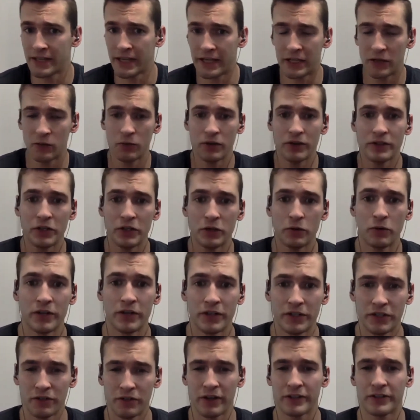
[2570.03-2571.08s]
anywhere that you want
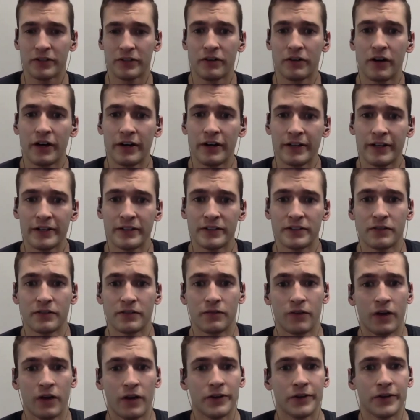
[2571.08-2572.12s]
to direct our audience to
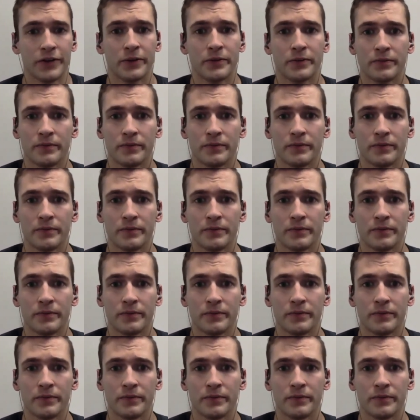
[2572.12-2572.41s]
follow you?